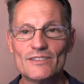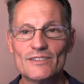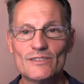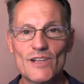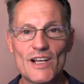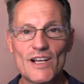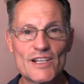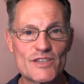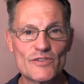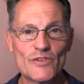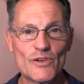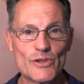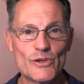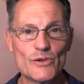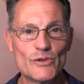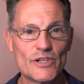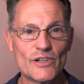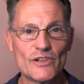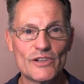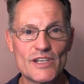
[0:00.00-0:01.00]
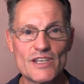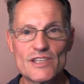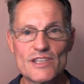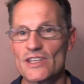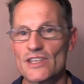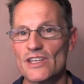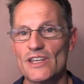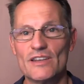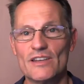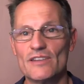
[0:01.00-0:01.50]
lots of other utilities
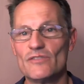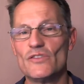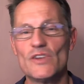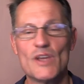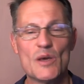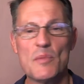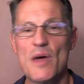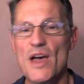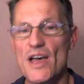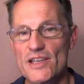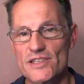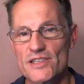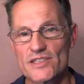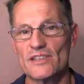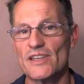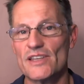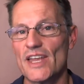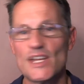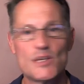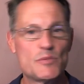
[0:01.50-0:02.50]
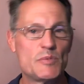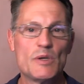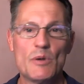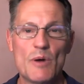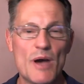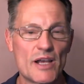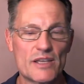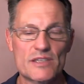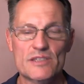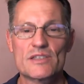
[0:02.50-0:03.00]
in VMS and
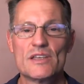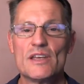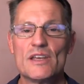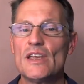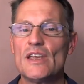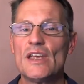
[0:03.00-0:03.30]
HPUX